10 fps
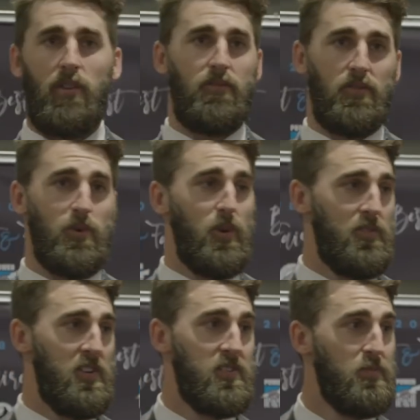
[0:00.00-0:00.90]
I've got
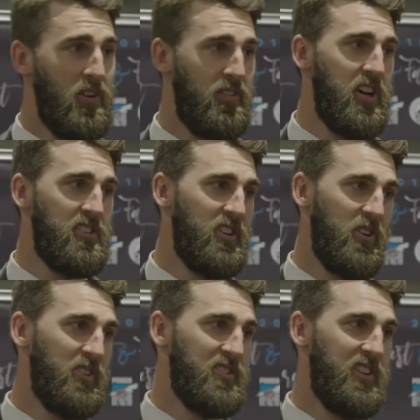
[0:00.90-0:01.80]
12 years of motivation
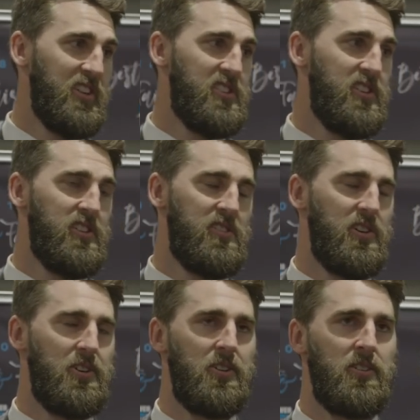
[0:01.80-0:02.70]
going into next year,
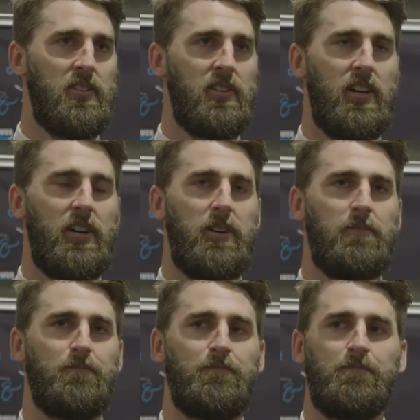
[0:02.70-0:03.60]
so um,